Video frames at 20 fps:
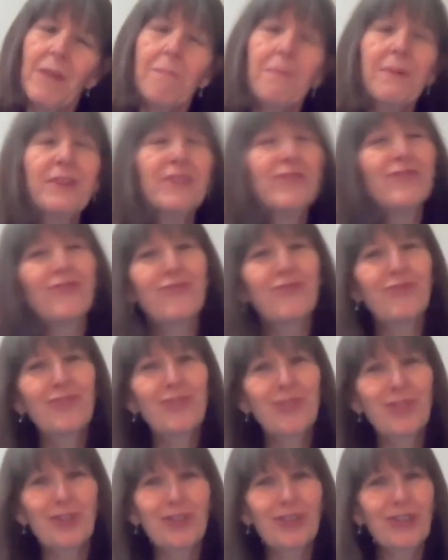But
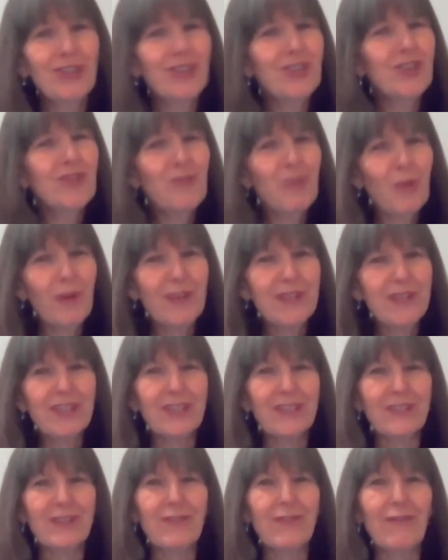just two
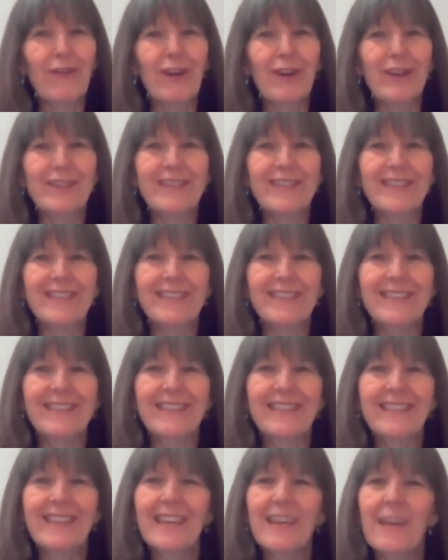questions for us
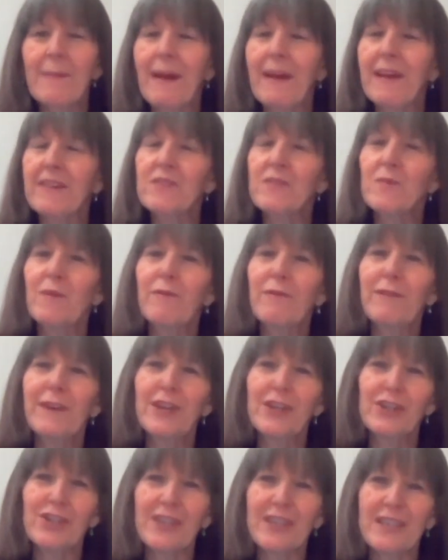to think about as we
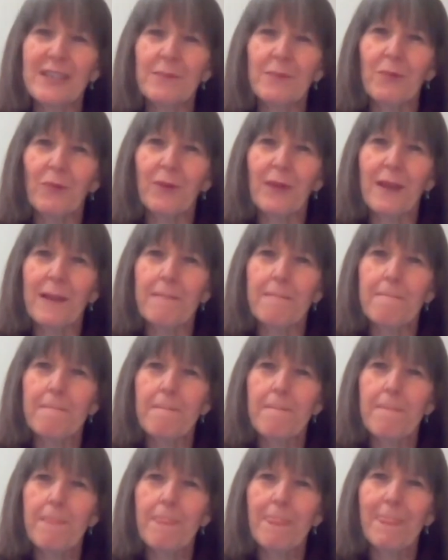finish this morning.
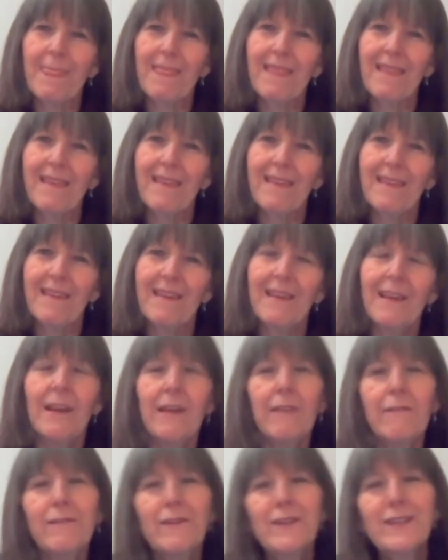
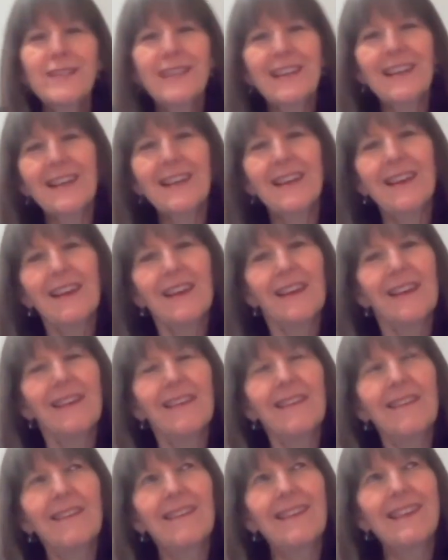Firstly,
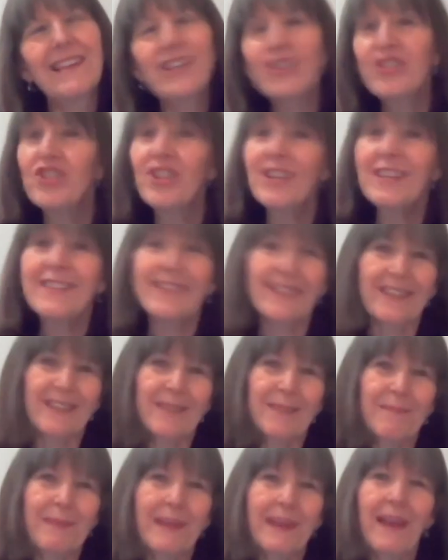is
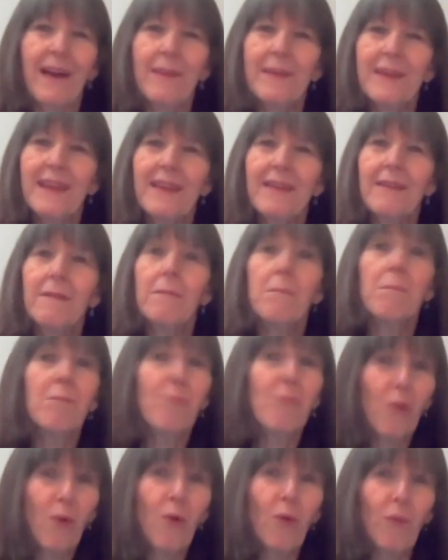Jesus becoming
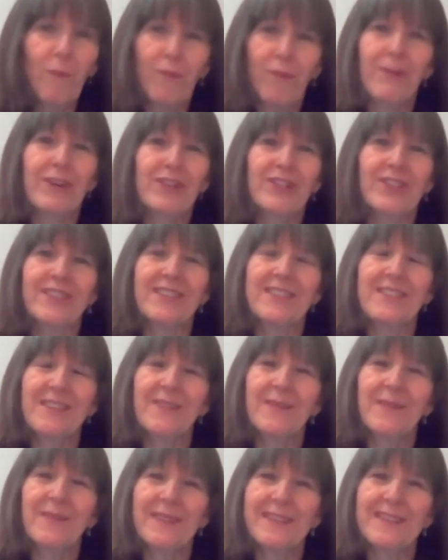more precious
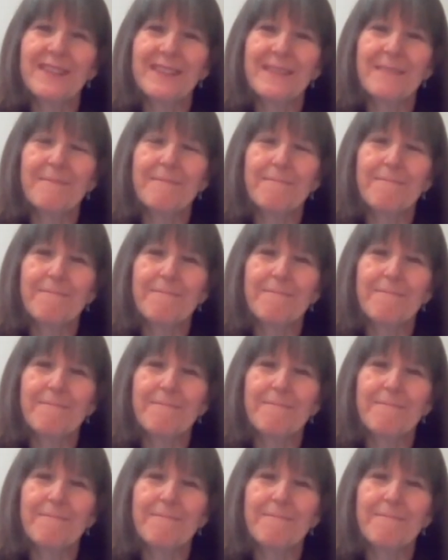to us?